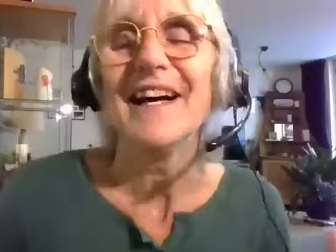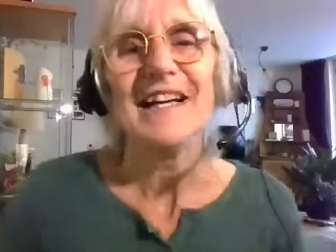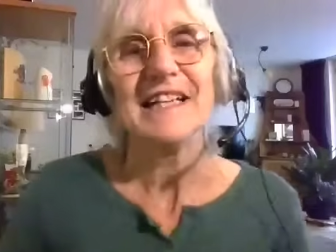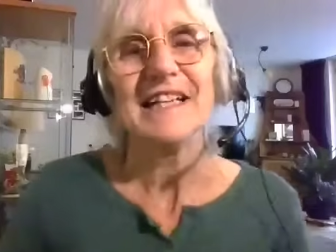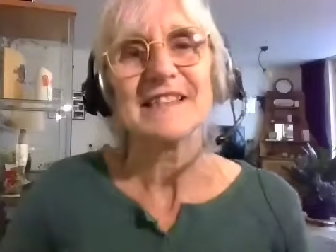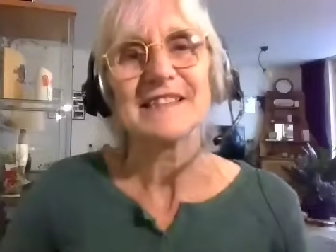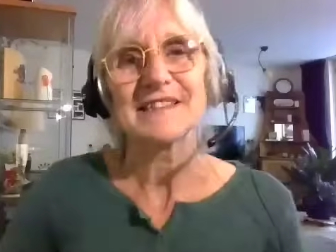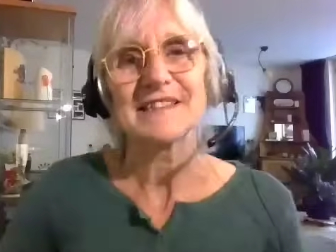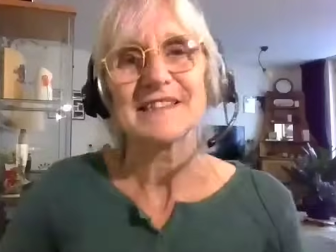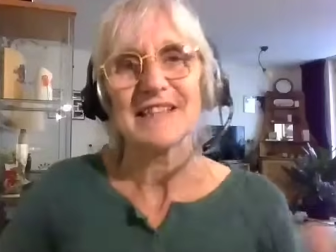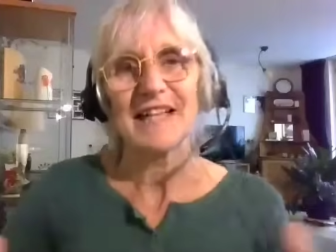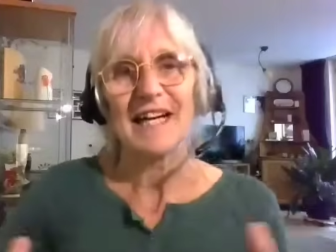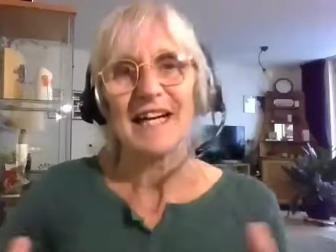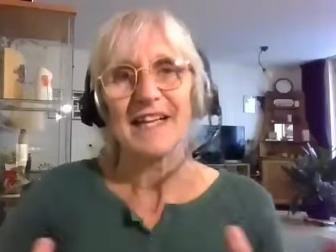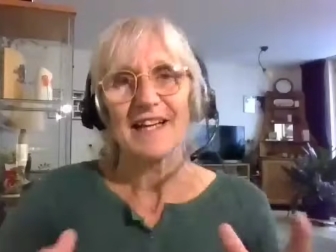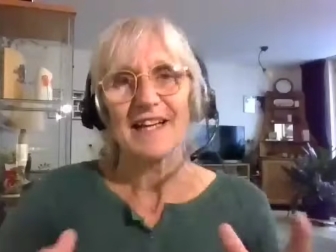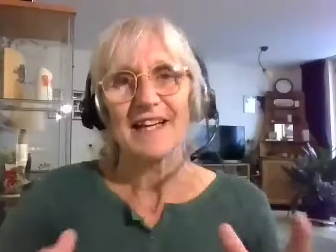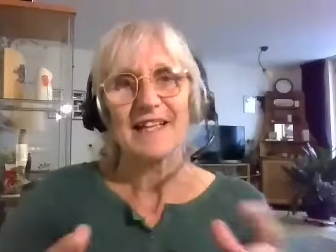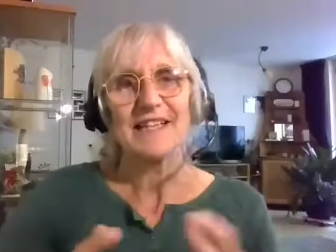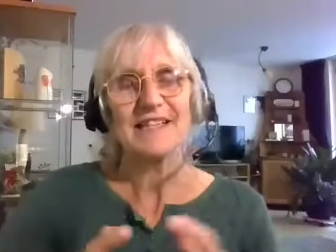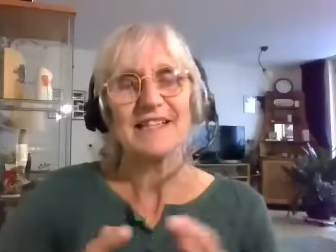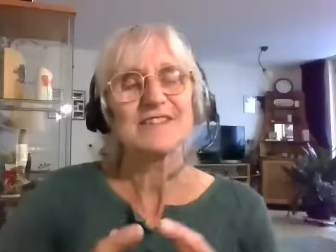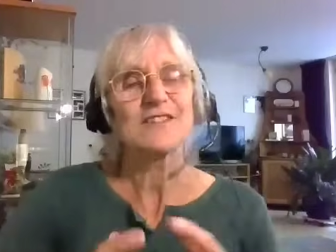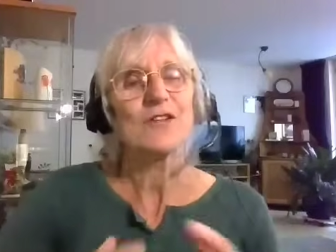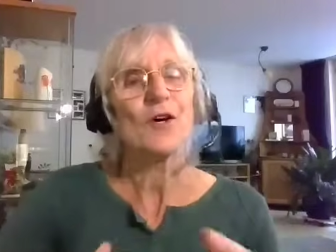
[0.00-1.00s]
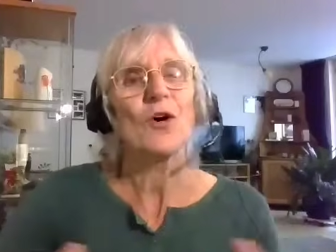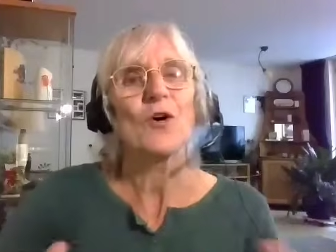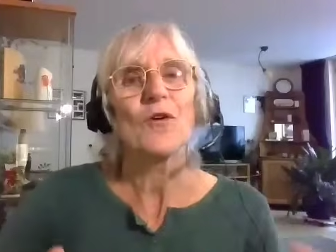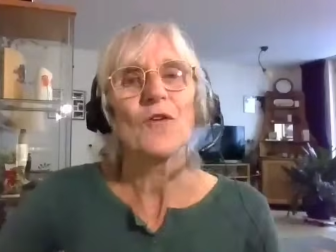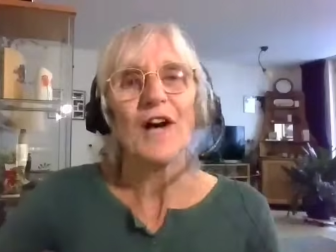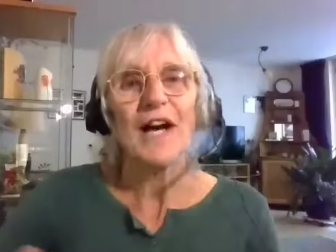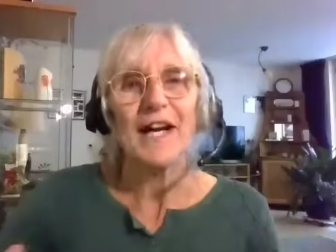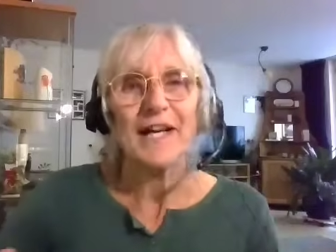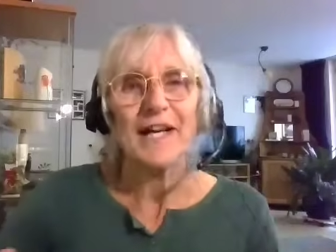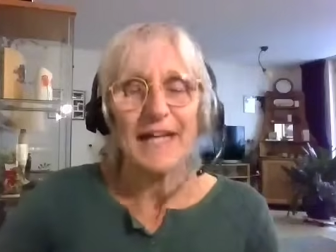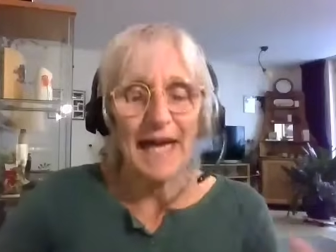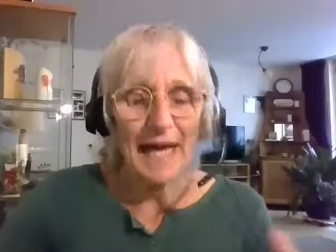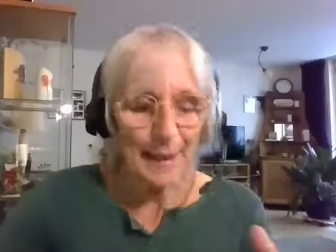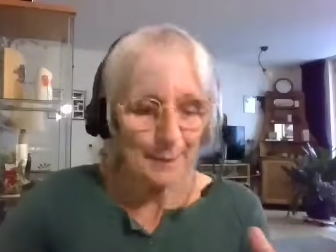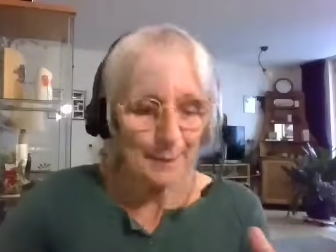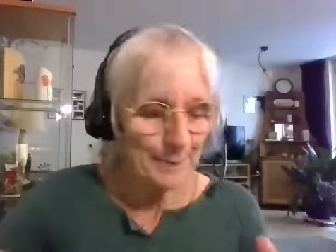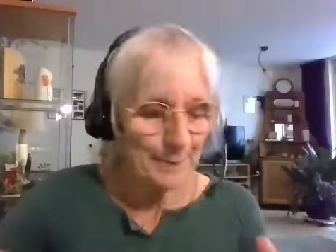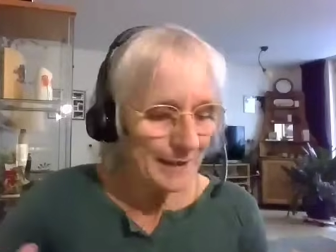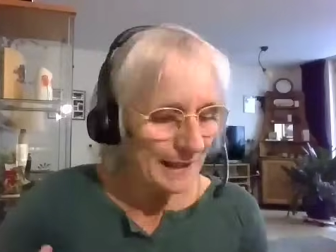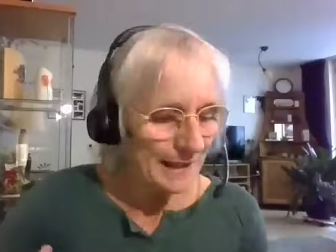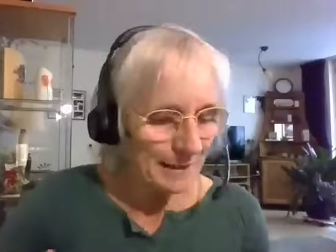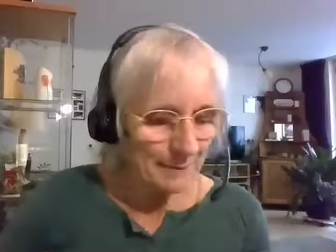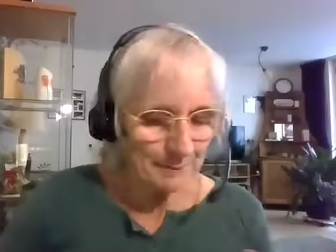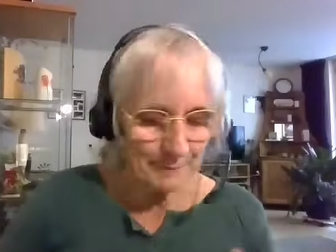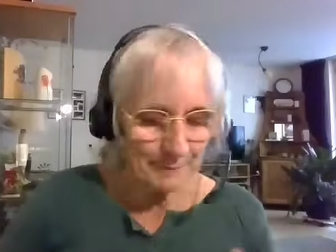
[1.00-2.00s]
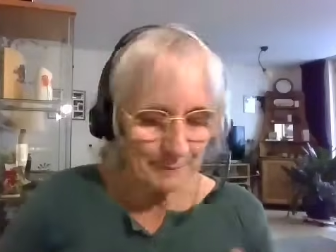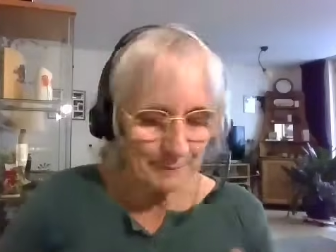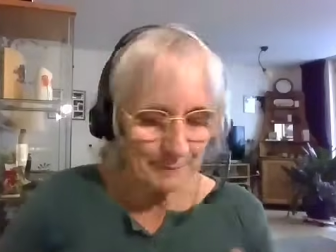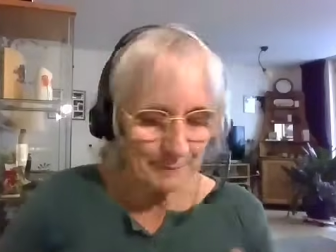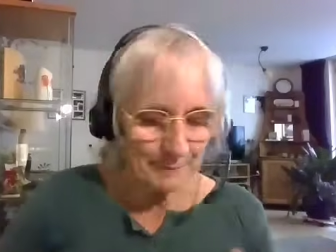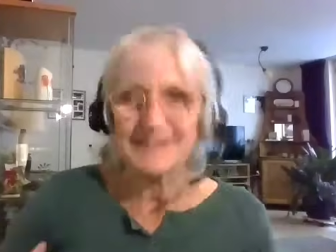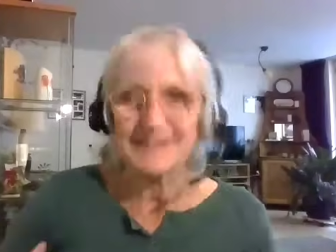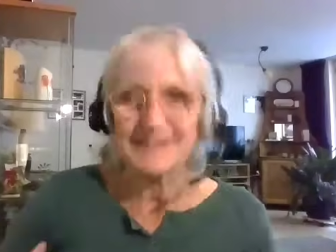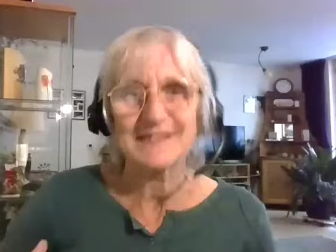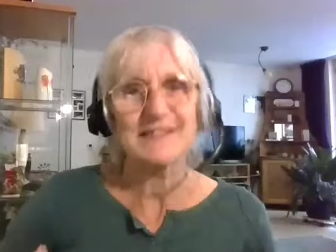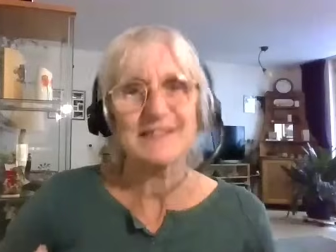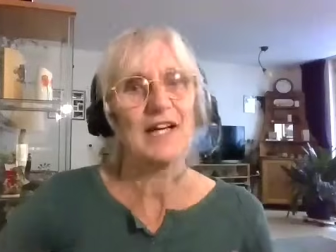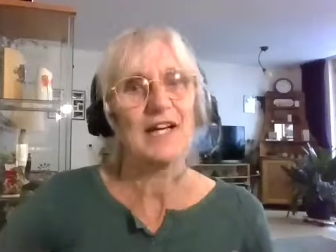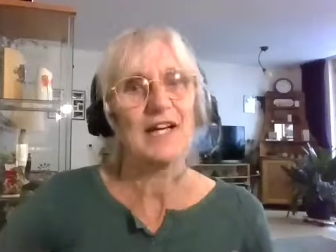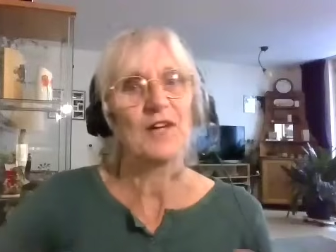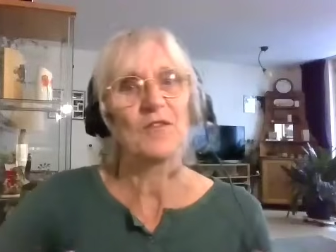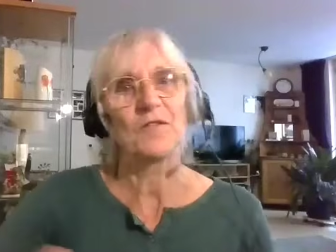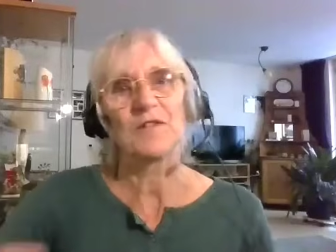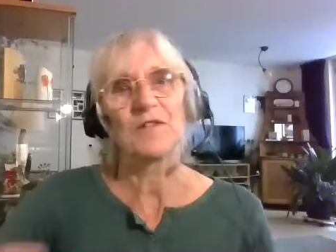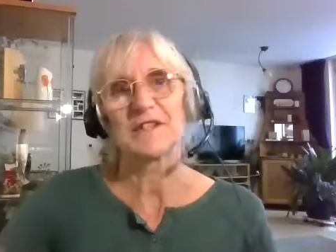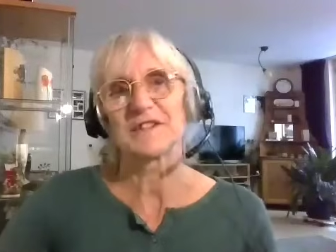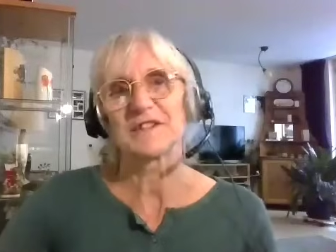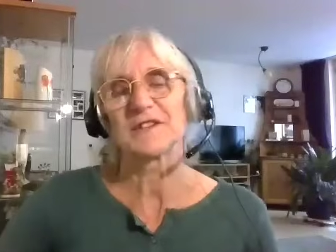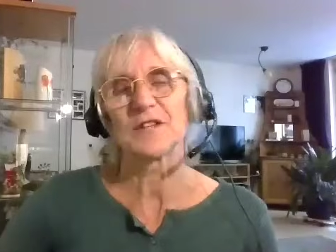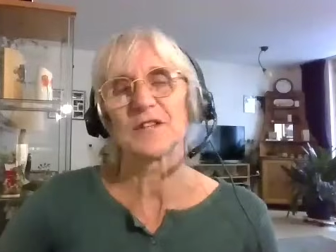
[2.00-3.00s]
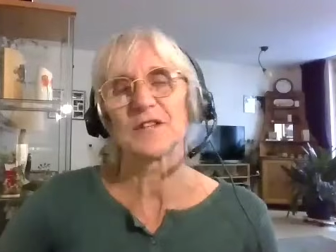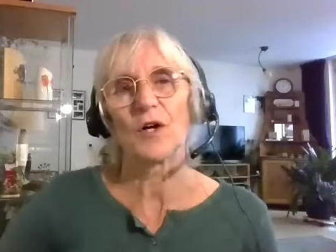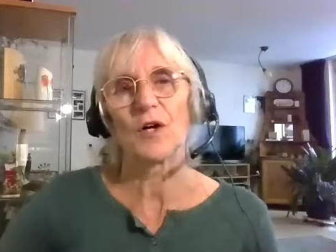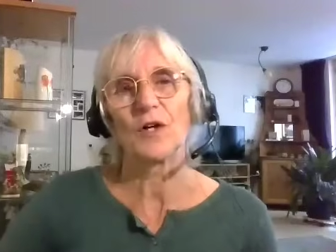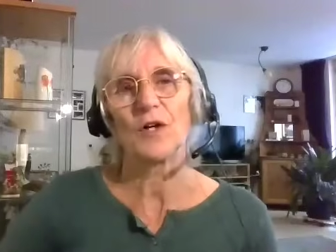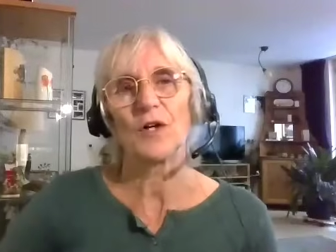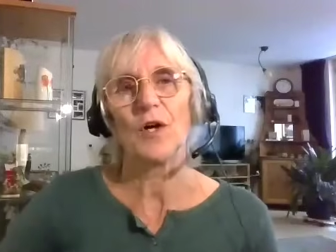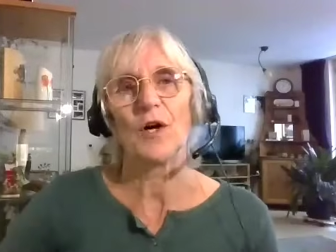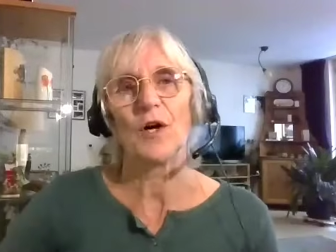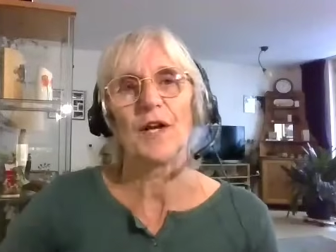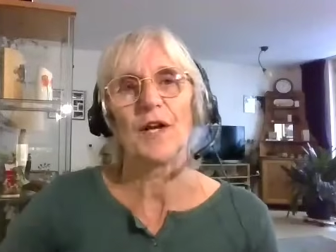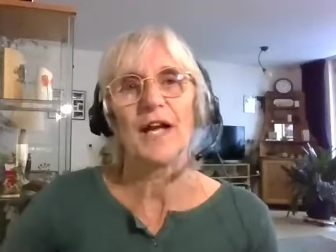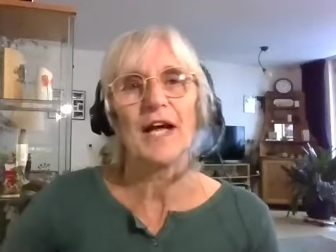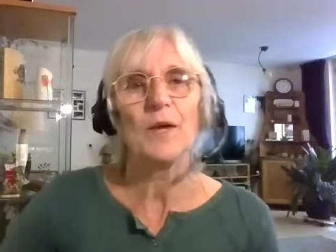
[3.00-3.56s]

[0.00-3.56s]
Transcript: It's like it's already happening by itself what's going on.